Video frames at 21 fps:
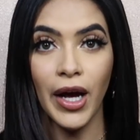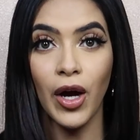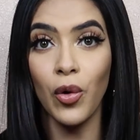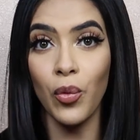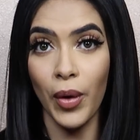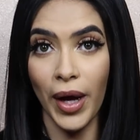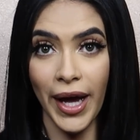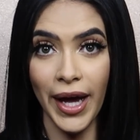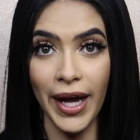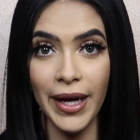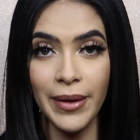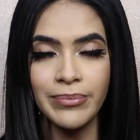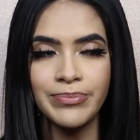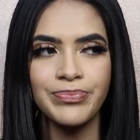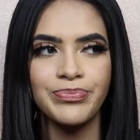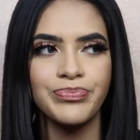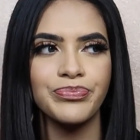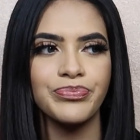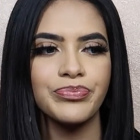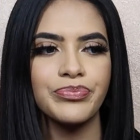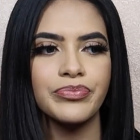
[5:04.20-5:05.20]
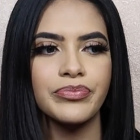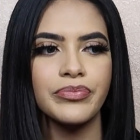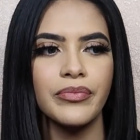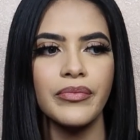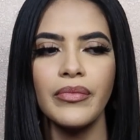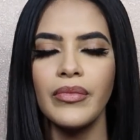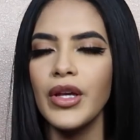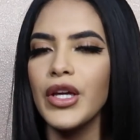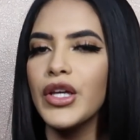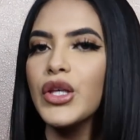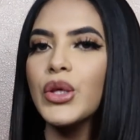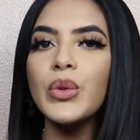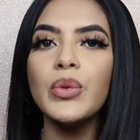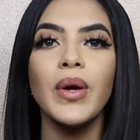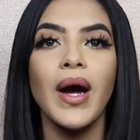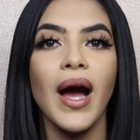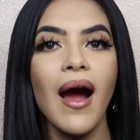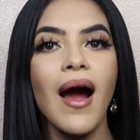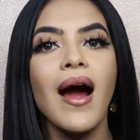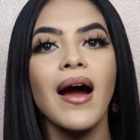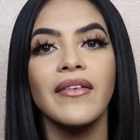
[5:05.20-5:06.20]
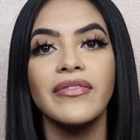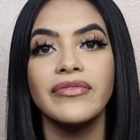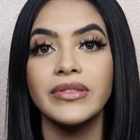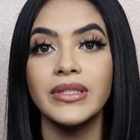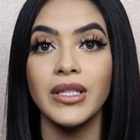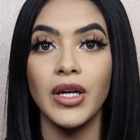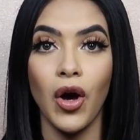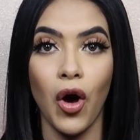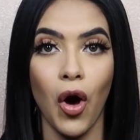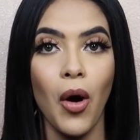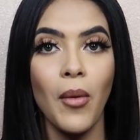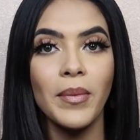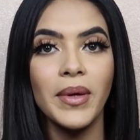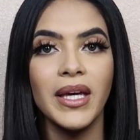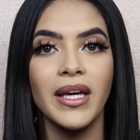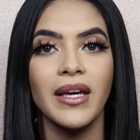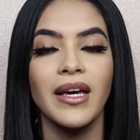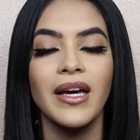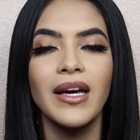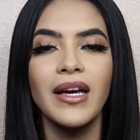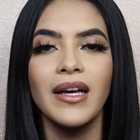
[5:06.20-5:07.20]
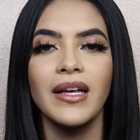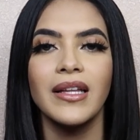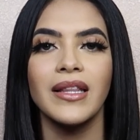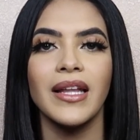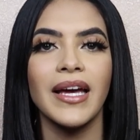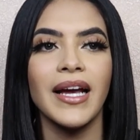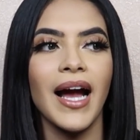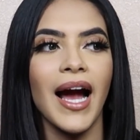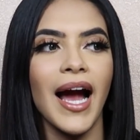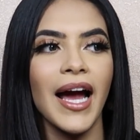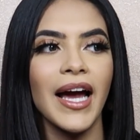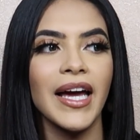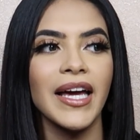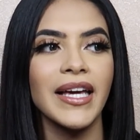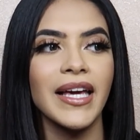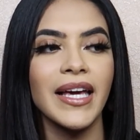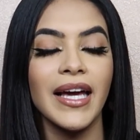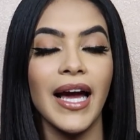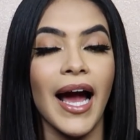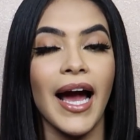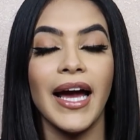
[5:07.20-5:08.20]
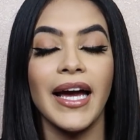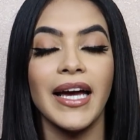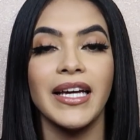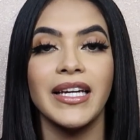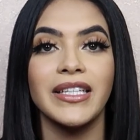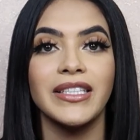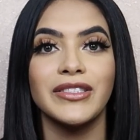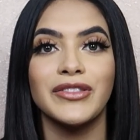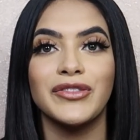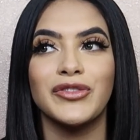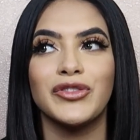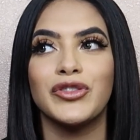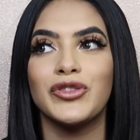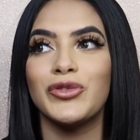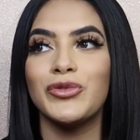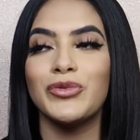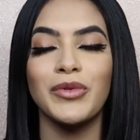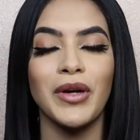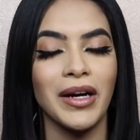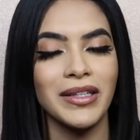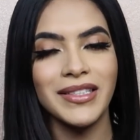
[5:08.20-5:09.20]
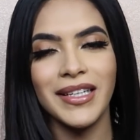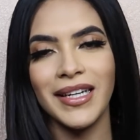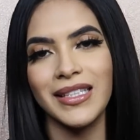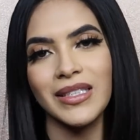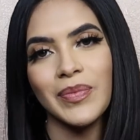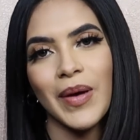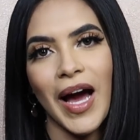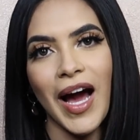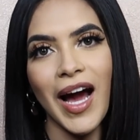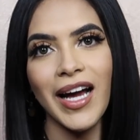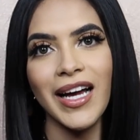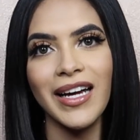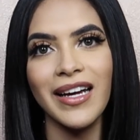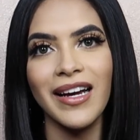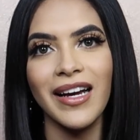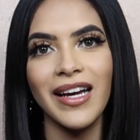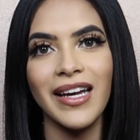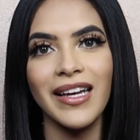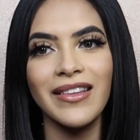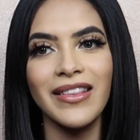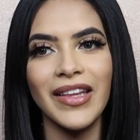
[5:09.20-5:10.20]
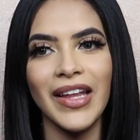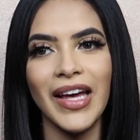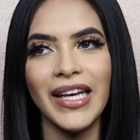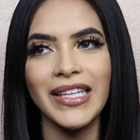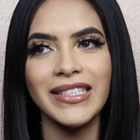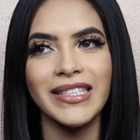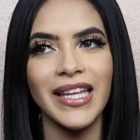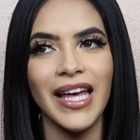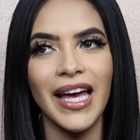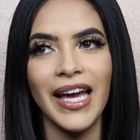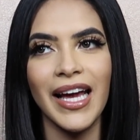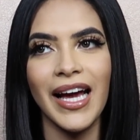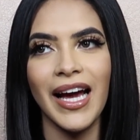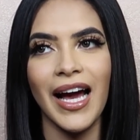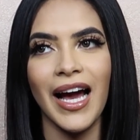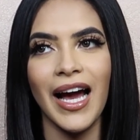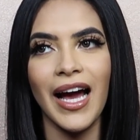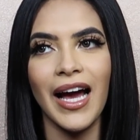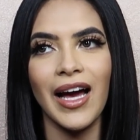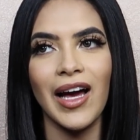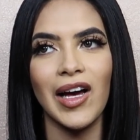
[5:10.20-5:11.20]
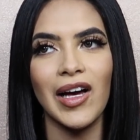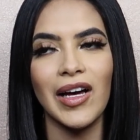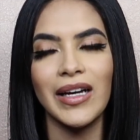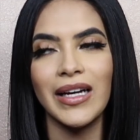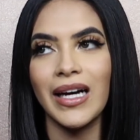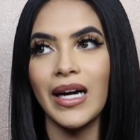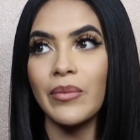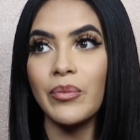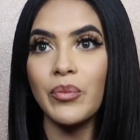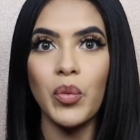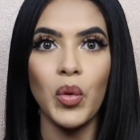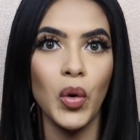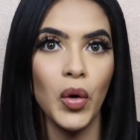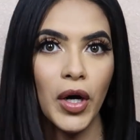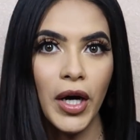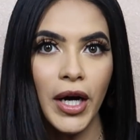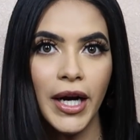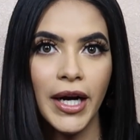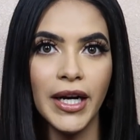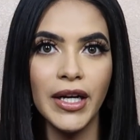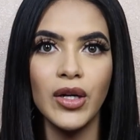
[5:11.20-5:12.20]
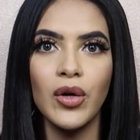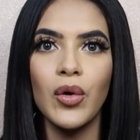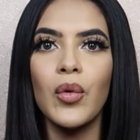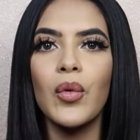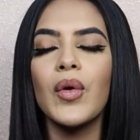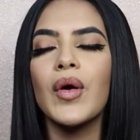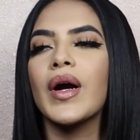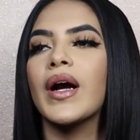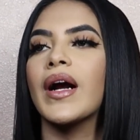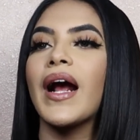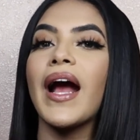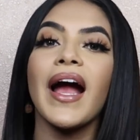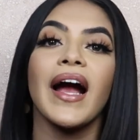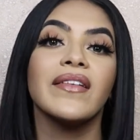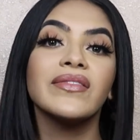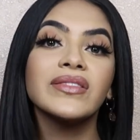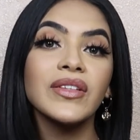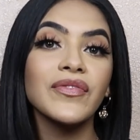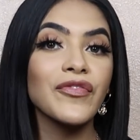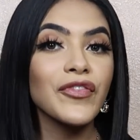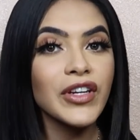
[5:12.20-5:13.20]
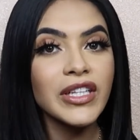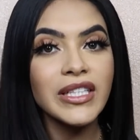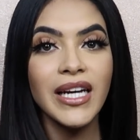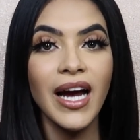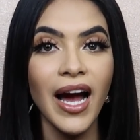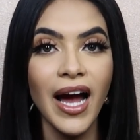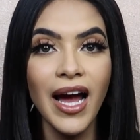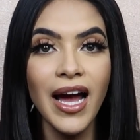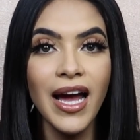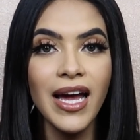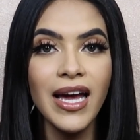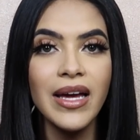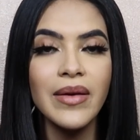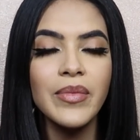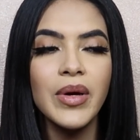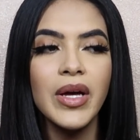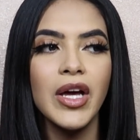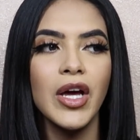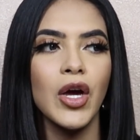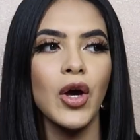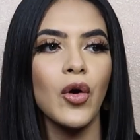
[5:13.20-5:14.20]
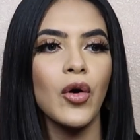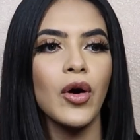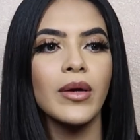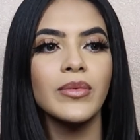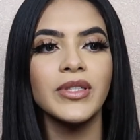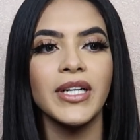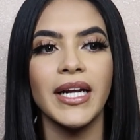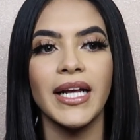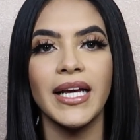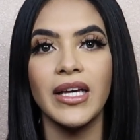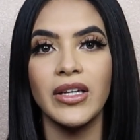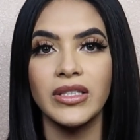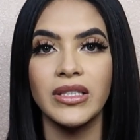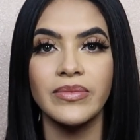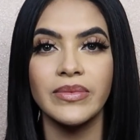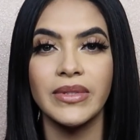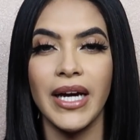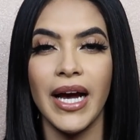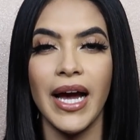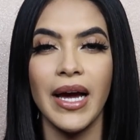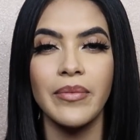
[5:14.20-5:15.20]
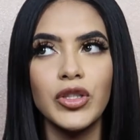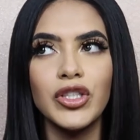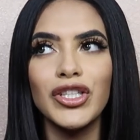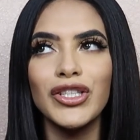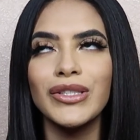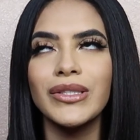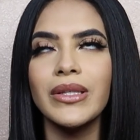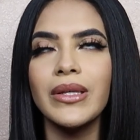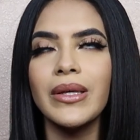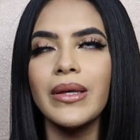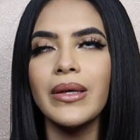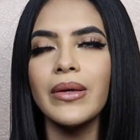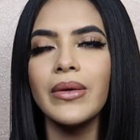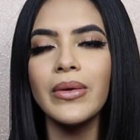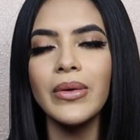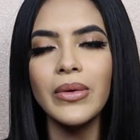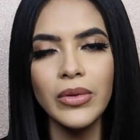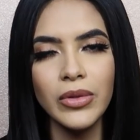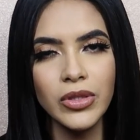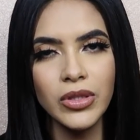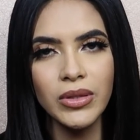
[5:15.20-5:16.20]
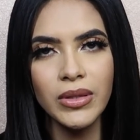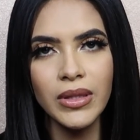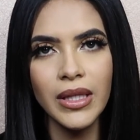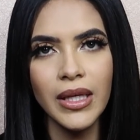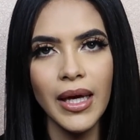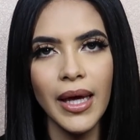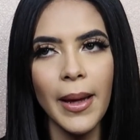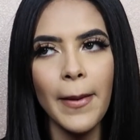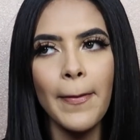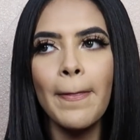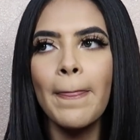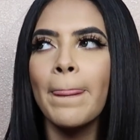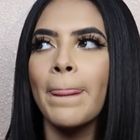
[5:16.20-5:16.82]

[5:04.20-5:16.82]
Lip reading: away, you have to call me. Like, I do not text back unless like I'm bored or I have some free time or I'm trying to kill some time, which is usually